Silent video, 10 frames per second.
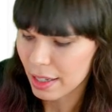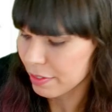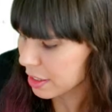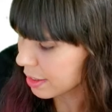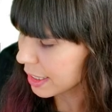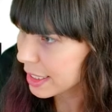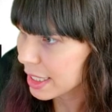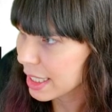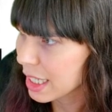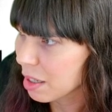certain things
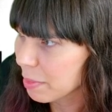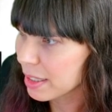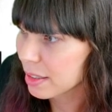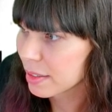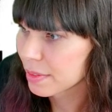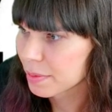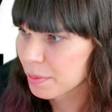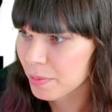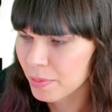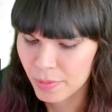in common.
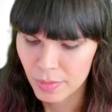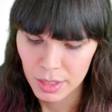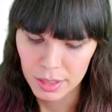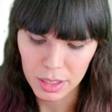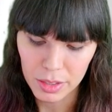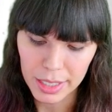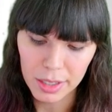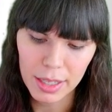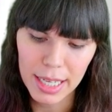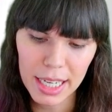So they
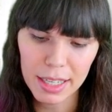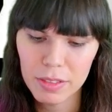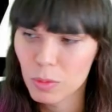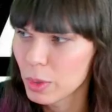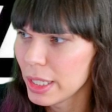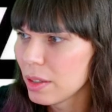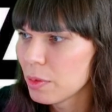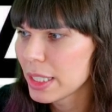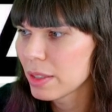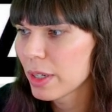all have,
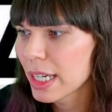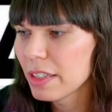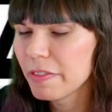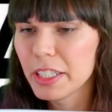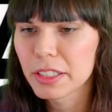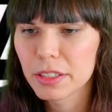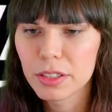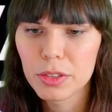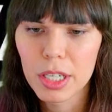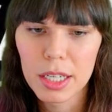what kind of features
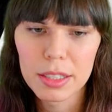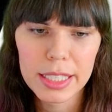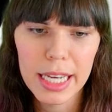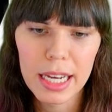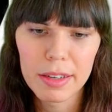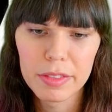do cards have?